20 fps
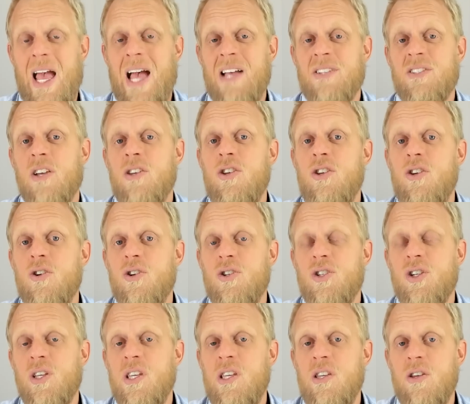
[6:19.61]
as are
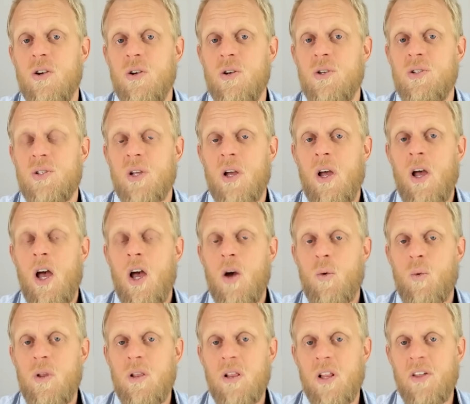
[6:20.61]
usually used
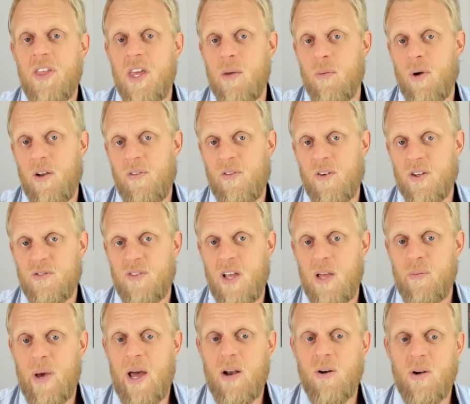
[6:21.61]
with lithium ion
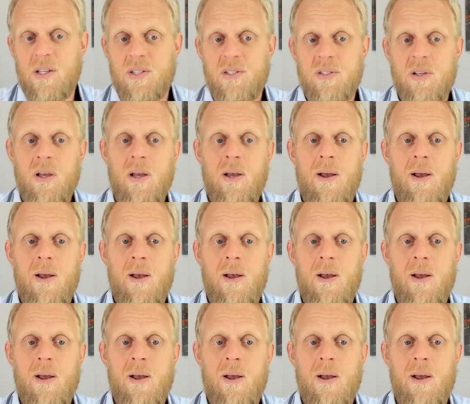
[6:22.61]
phosphate batteries.